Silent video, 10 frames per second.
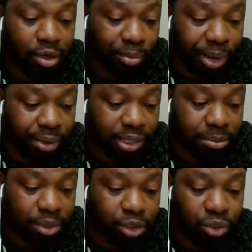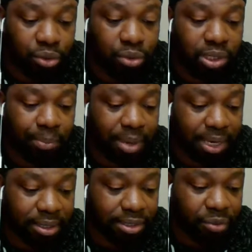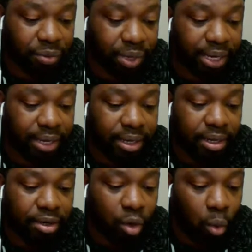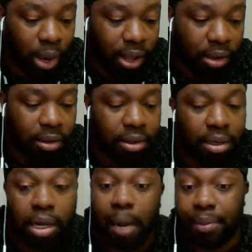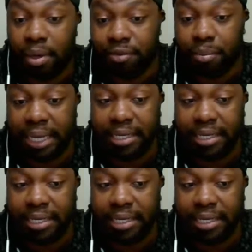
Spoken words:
Gobert's number 2, Capella's 3, Noel coming off the